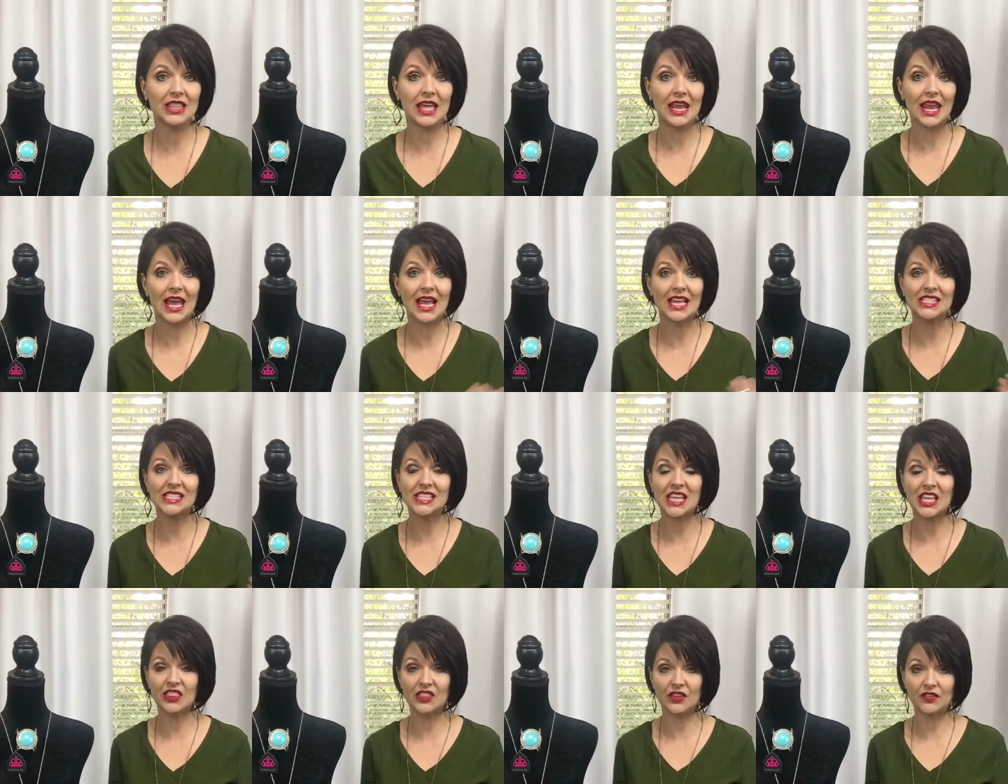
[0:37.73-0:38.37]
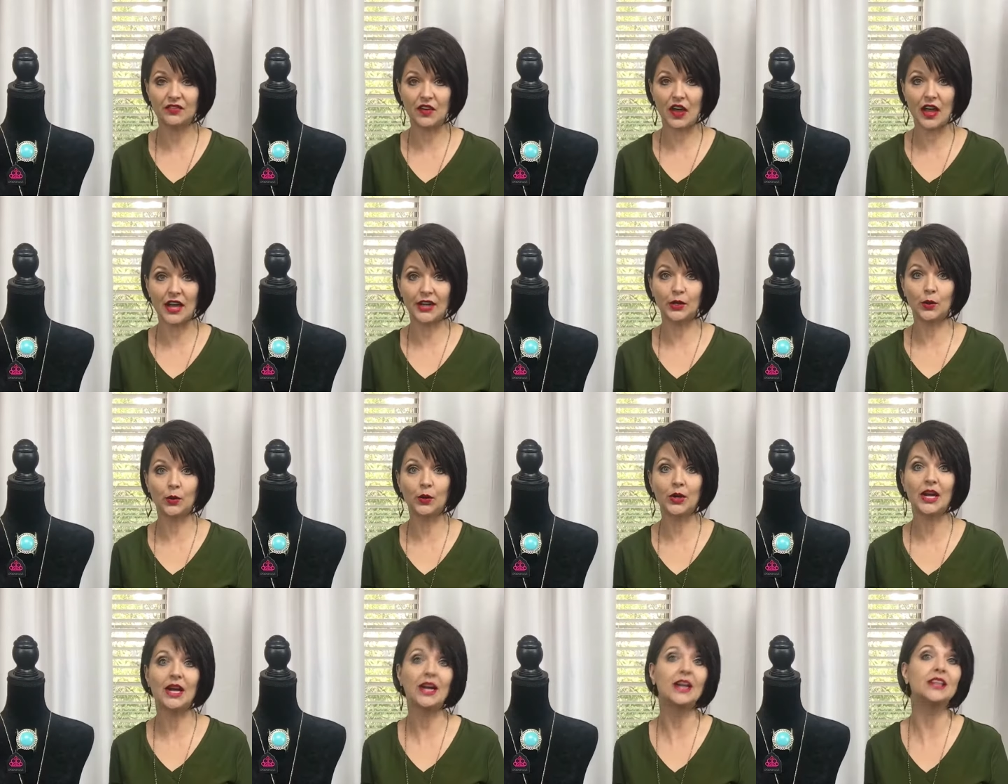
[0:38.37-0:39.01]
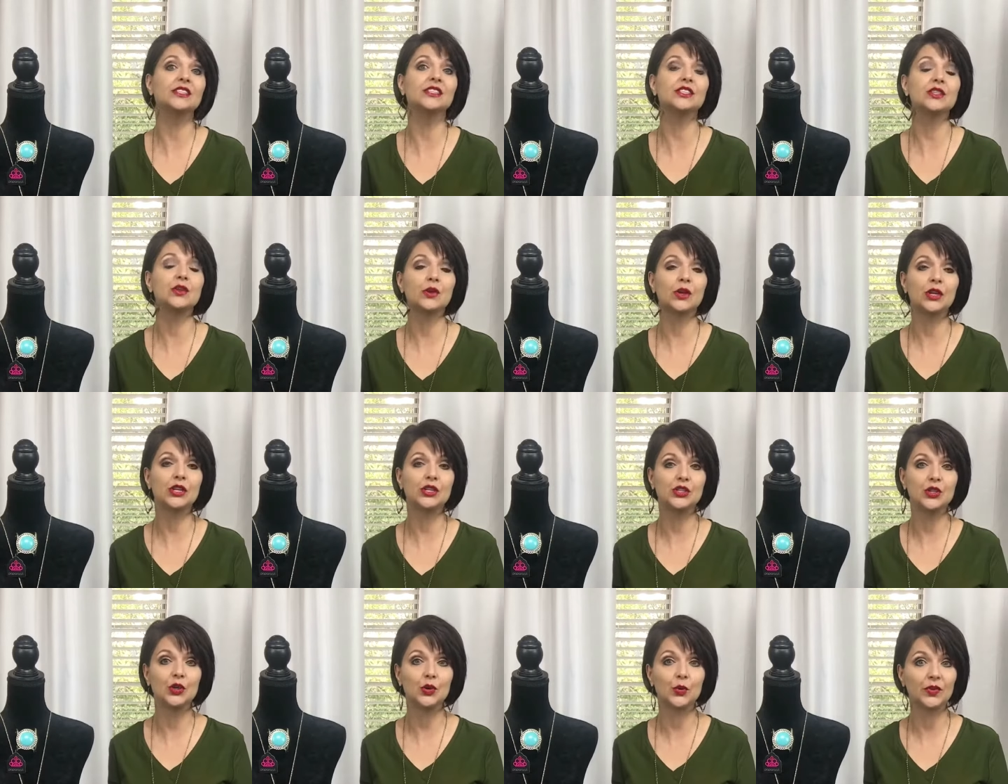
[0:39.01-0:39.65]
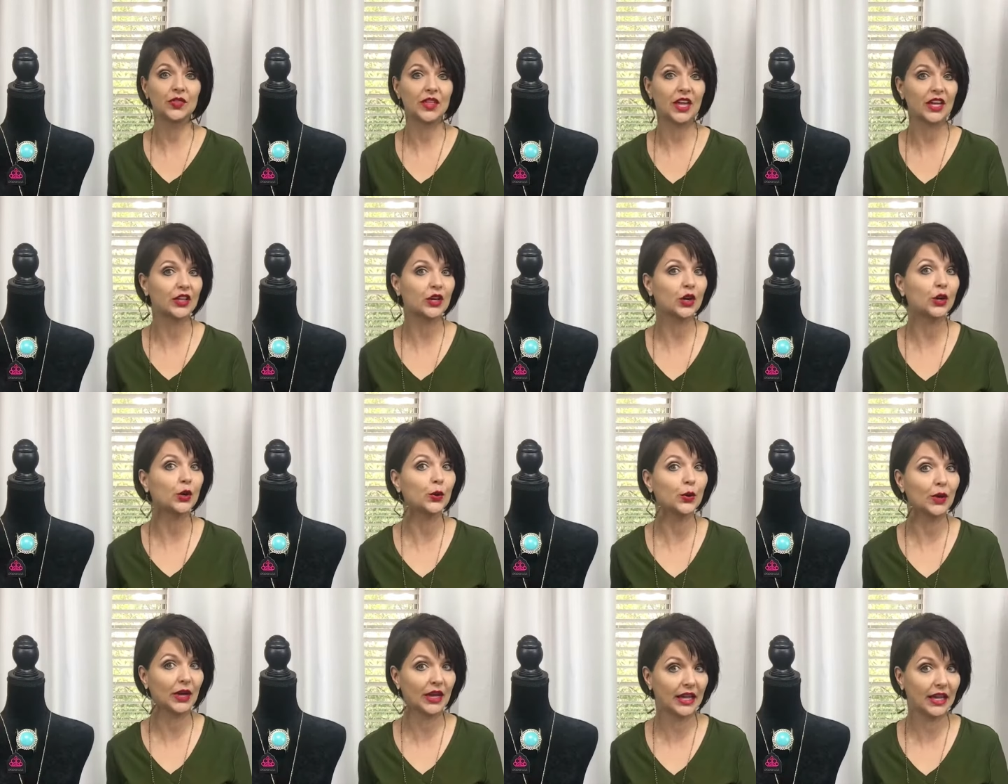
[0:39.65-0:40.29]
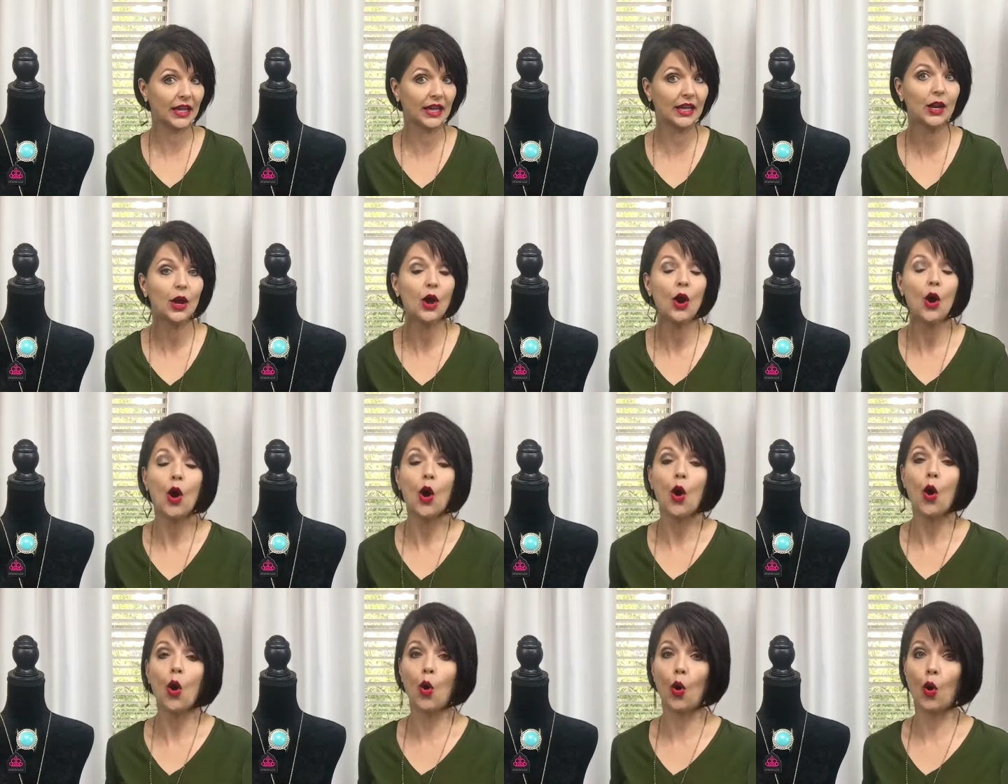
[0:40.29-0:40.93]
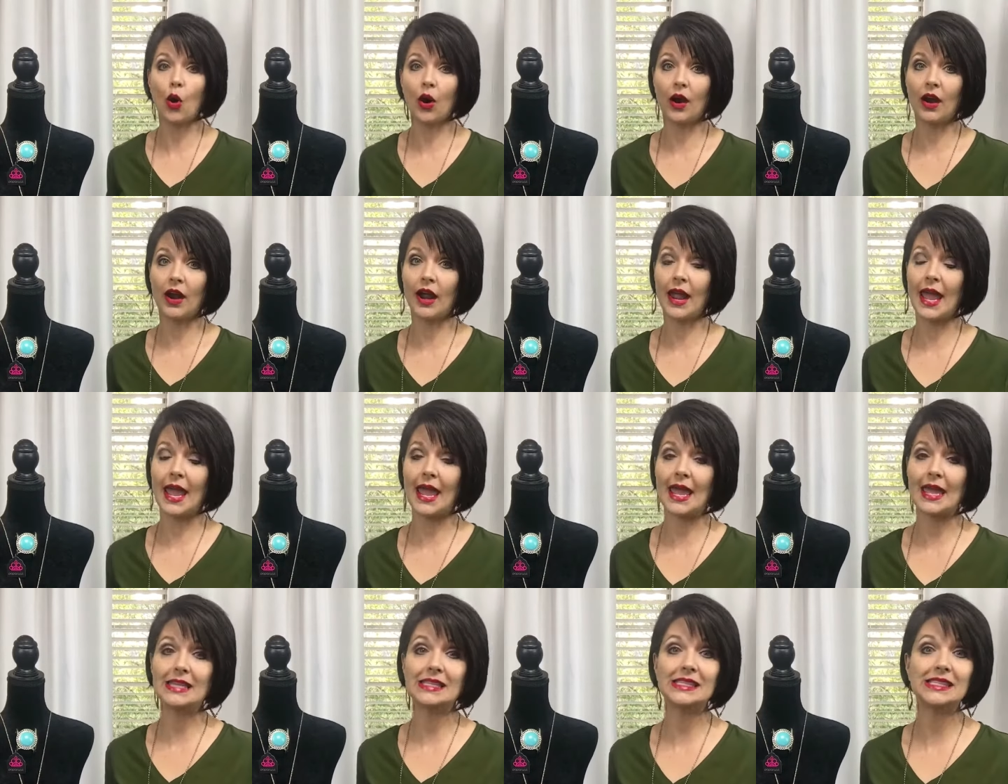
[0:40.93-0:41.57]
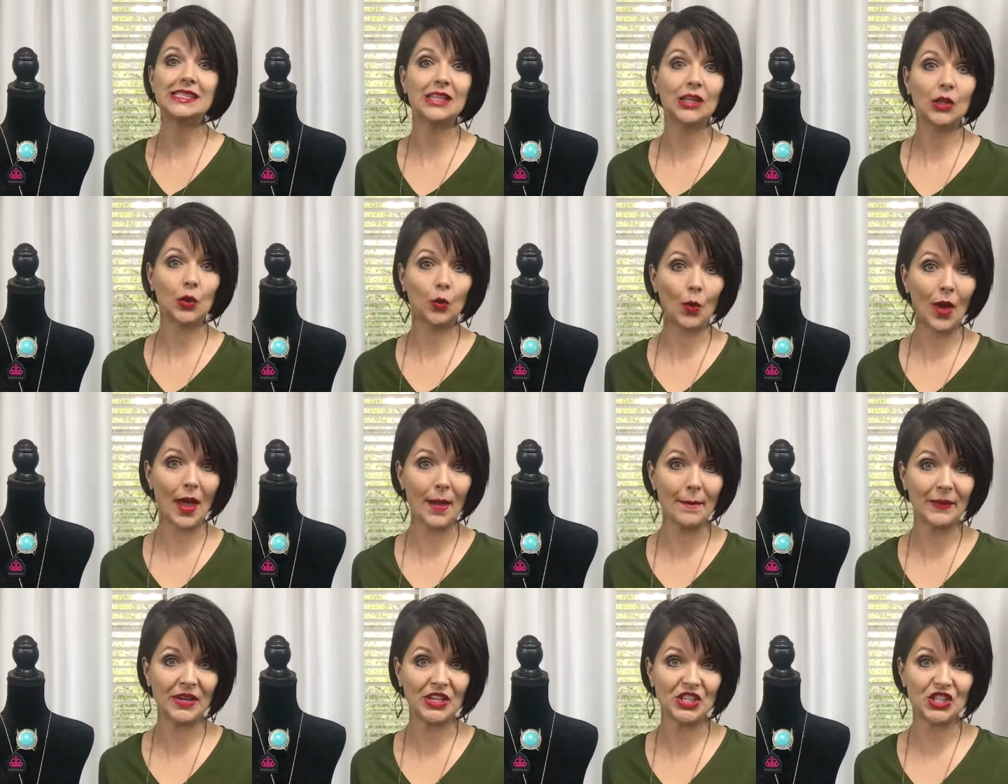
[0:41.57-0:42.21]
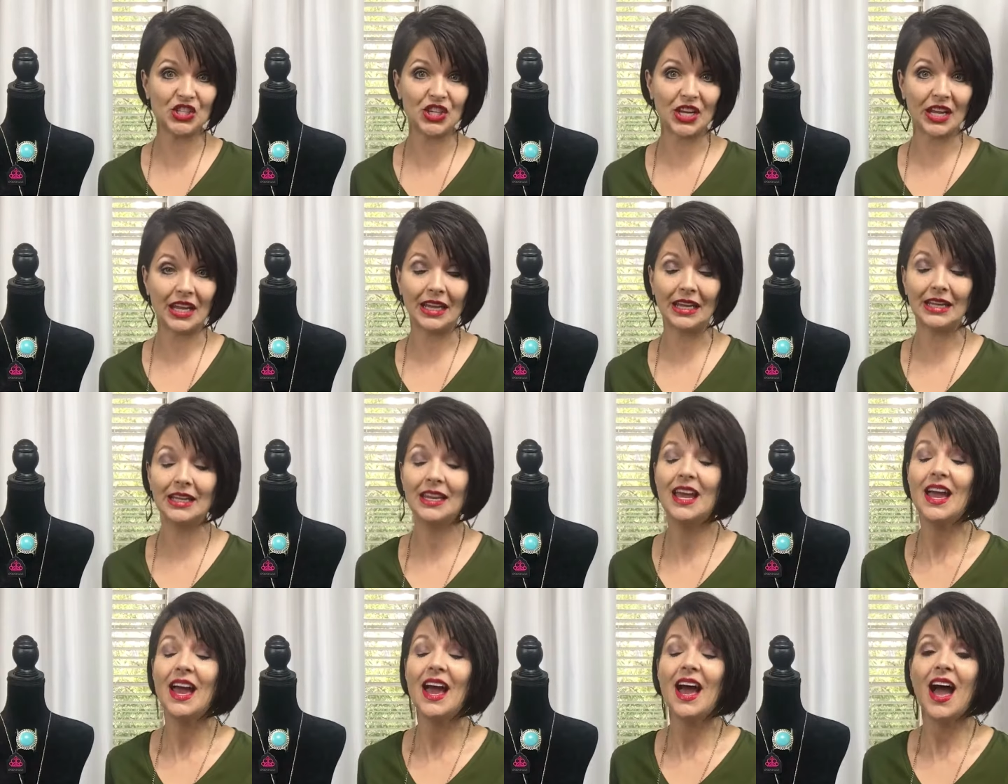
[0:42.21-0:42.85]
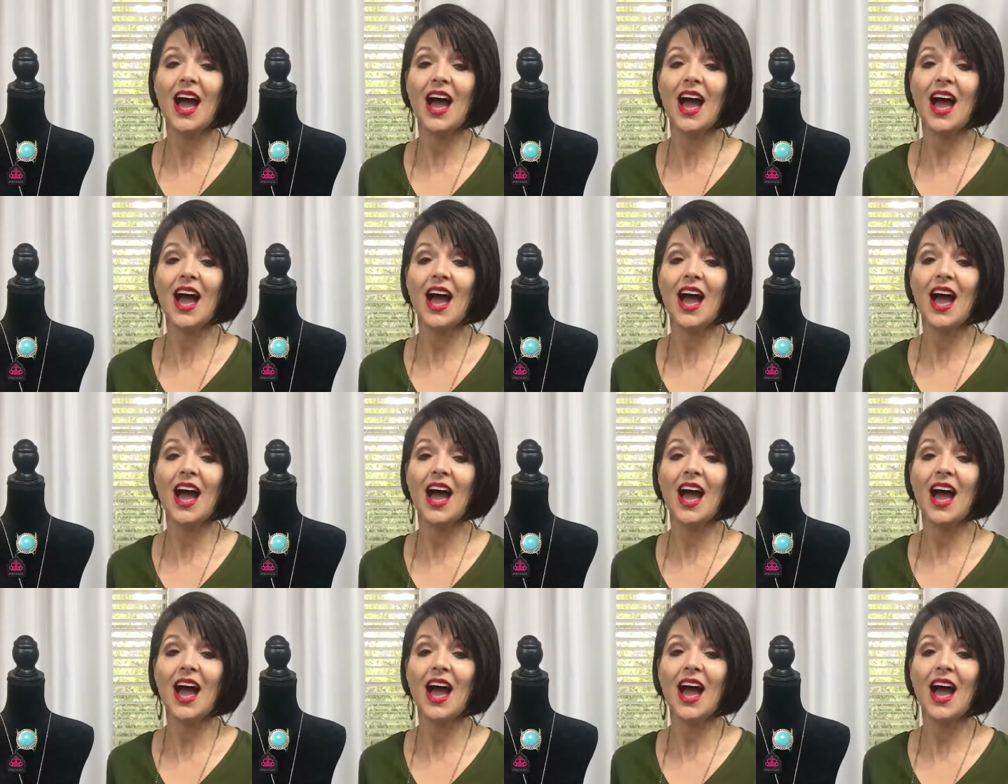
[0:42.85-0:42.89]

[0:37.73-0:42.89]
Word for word: that has like the vinyl cuts you could do with like a Cricut or a silhouette machine,